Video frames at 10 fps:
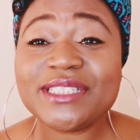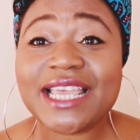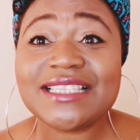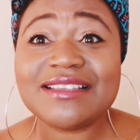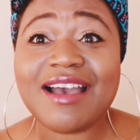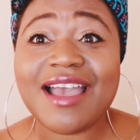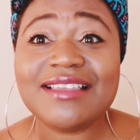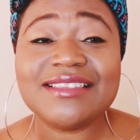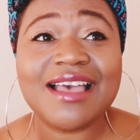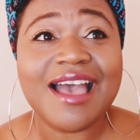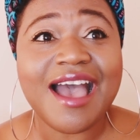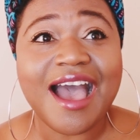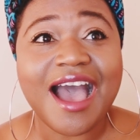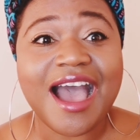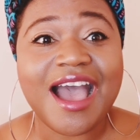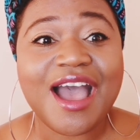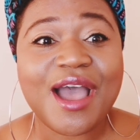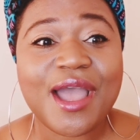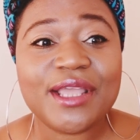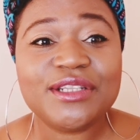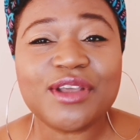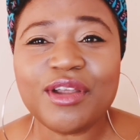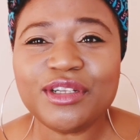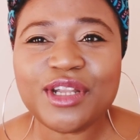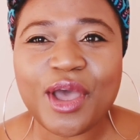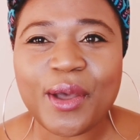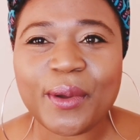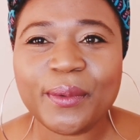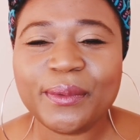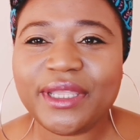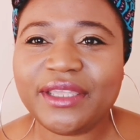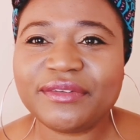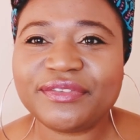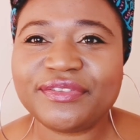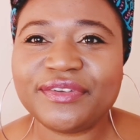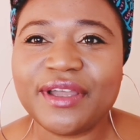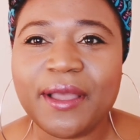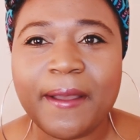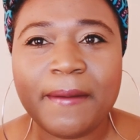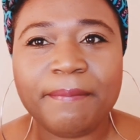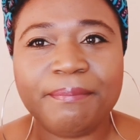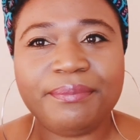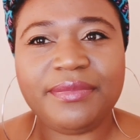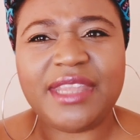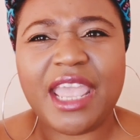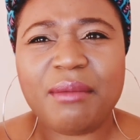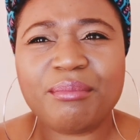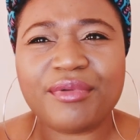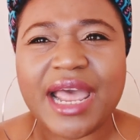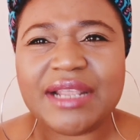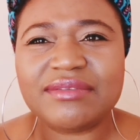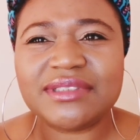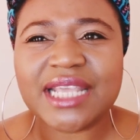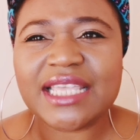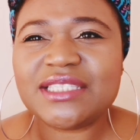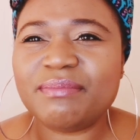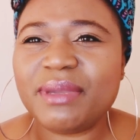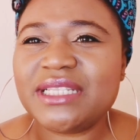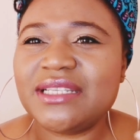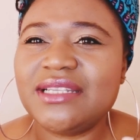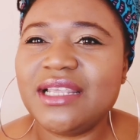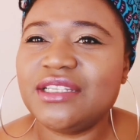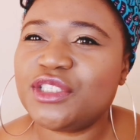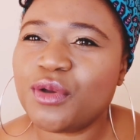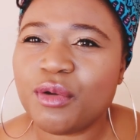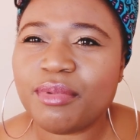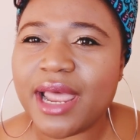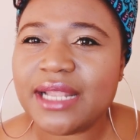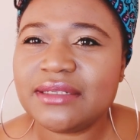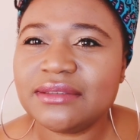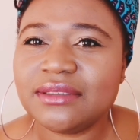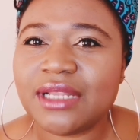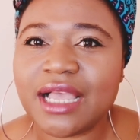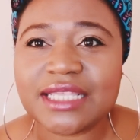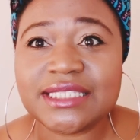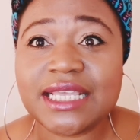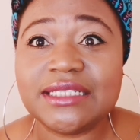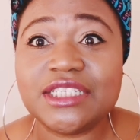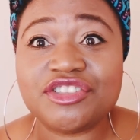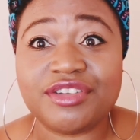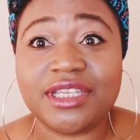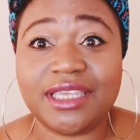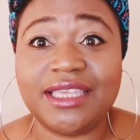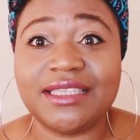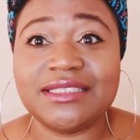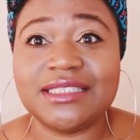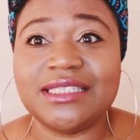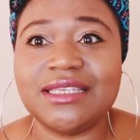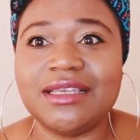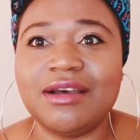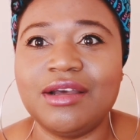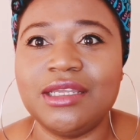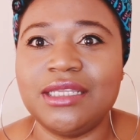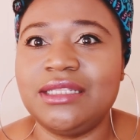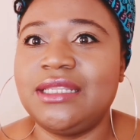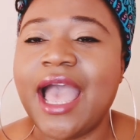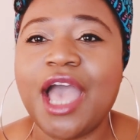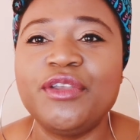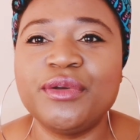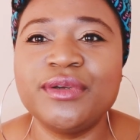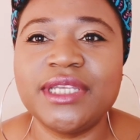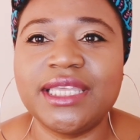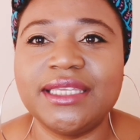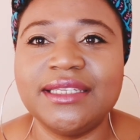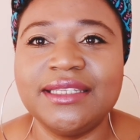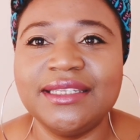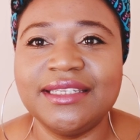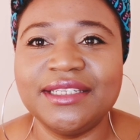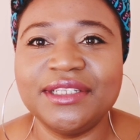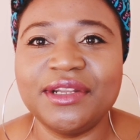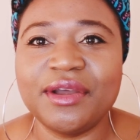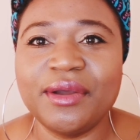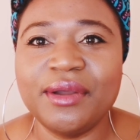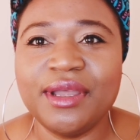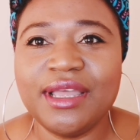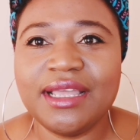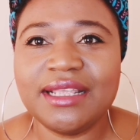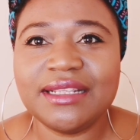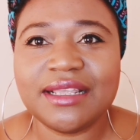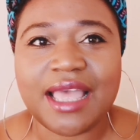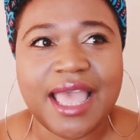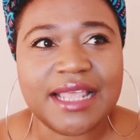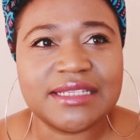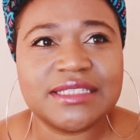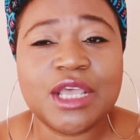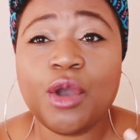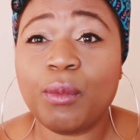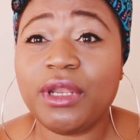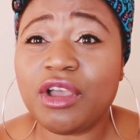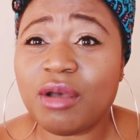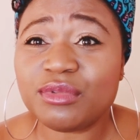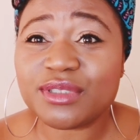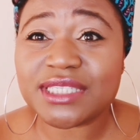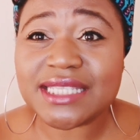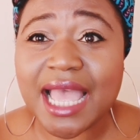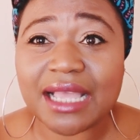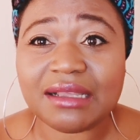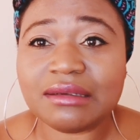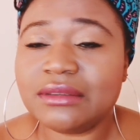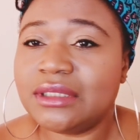taste, guys, I don't know if name brand tastes better than store brand. Like I said, the trick is in how you cook it, you know. And when it comes to snack,